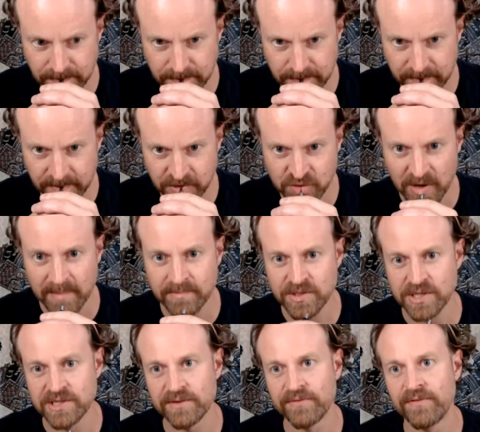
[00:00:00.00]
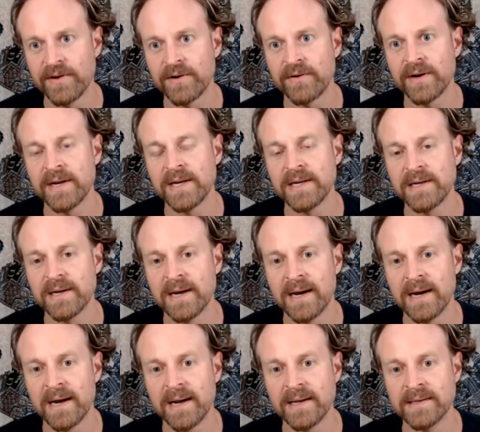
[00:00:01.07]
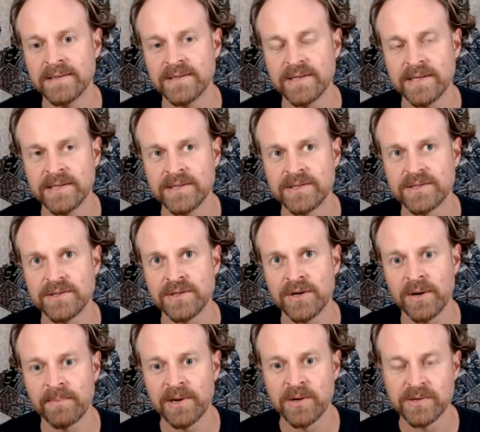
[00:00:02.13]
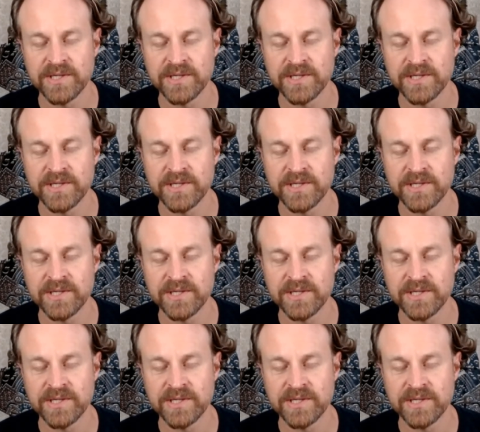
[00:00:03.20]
drums is a very, because